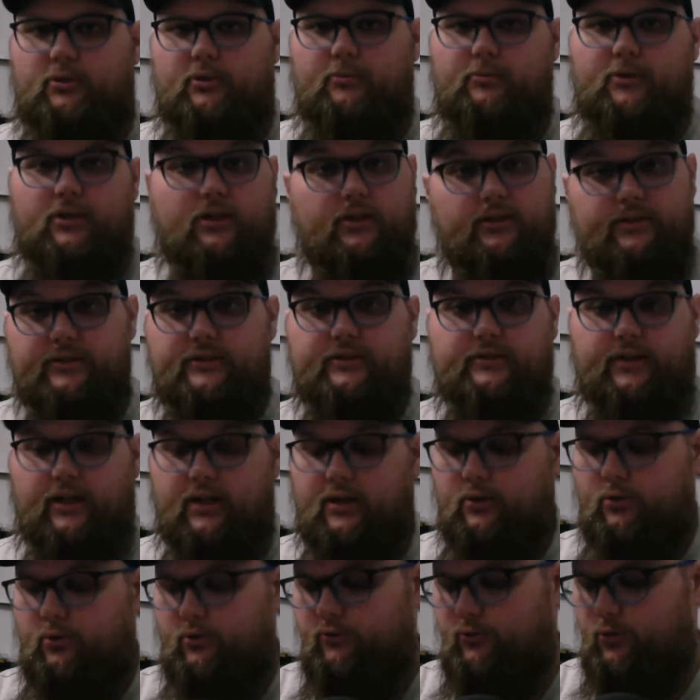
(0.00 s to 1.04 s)
because he is a
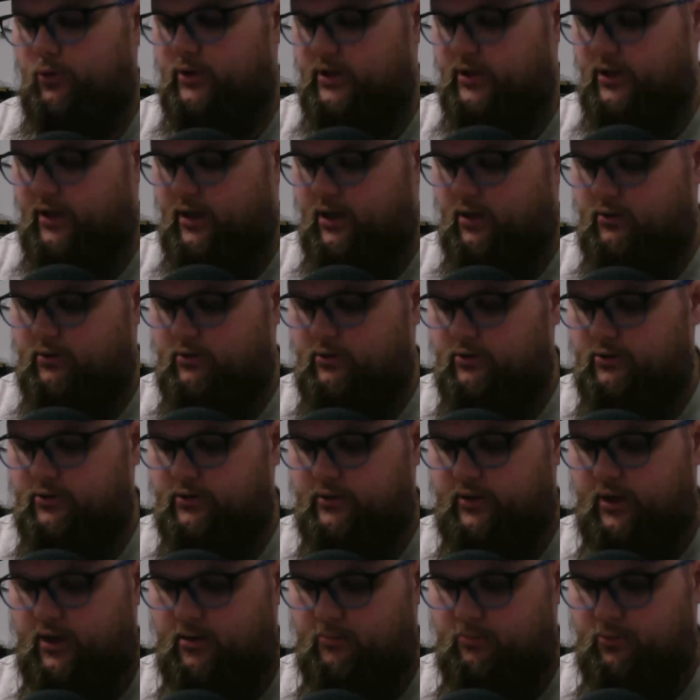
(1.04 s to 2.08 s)
Category 14 character,
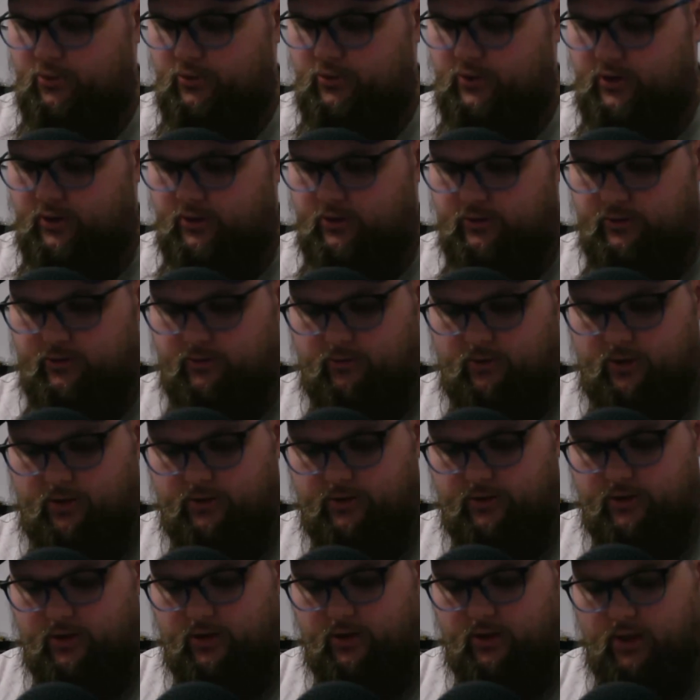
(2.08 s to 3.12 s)
just kind of boosting the
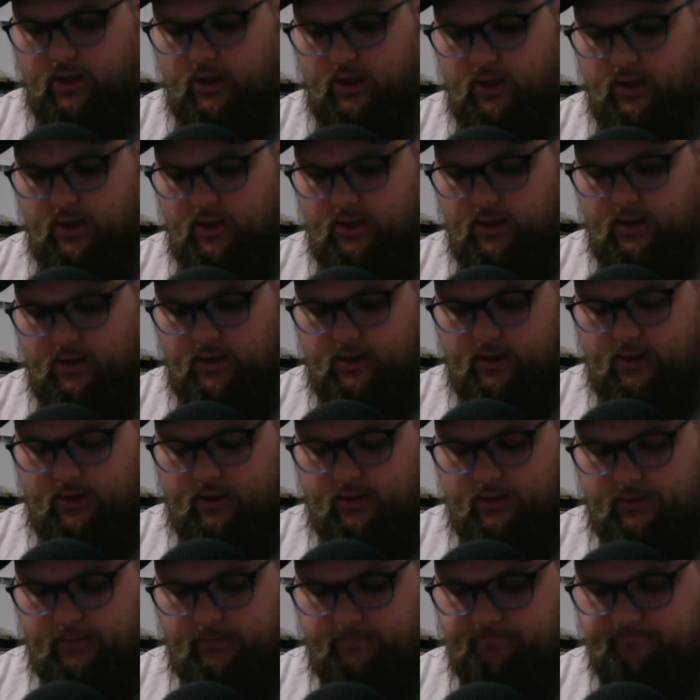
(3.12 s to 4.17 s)
Zeralja
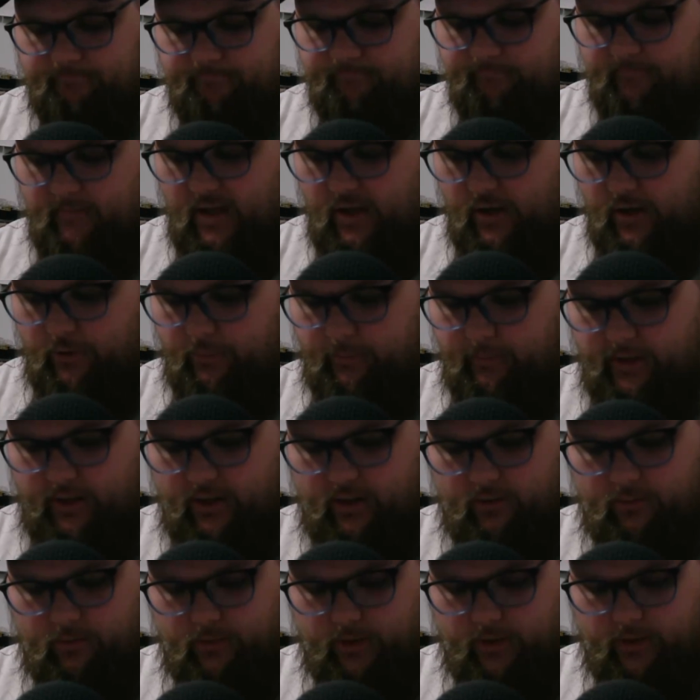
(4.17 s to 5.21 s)
help
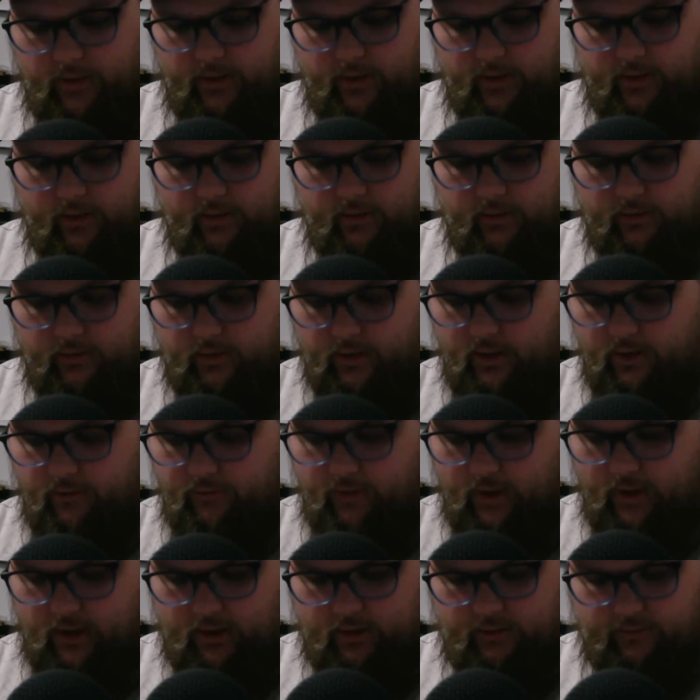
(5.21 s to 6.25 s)
there with the
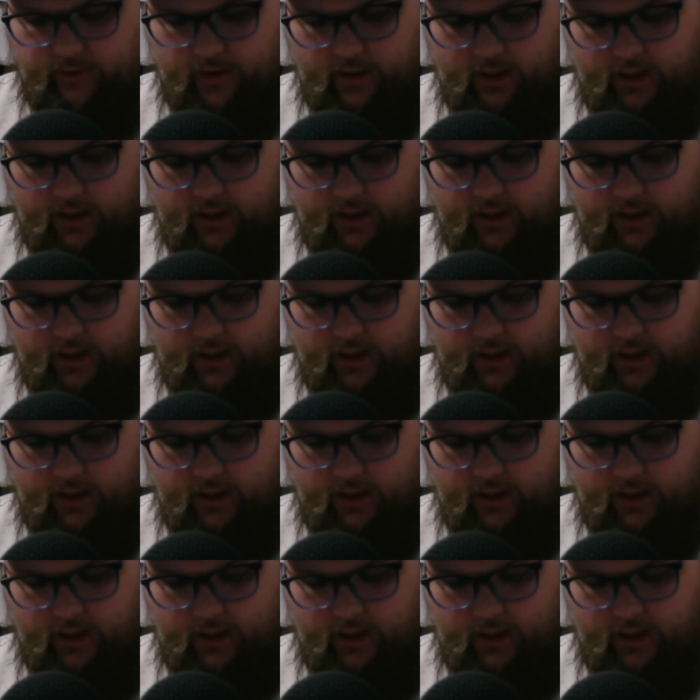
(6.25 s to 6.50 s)
effect of getting